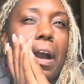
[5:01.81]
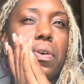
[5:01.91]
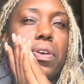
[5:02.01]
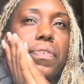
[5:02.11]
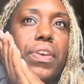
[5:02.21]

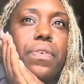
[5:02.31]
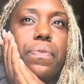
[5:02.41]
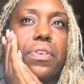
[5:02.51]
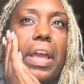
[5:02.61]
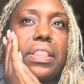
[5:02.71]
out of it
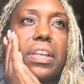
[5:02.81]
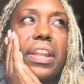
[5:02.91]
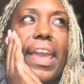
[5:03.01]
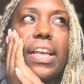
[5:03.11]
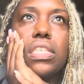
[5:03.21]
for the
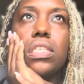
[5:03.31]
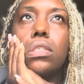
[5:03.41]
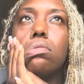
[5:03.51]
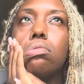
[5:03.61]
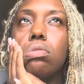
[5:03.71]

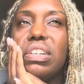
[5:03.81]
next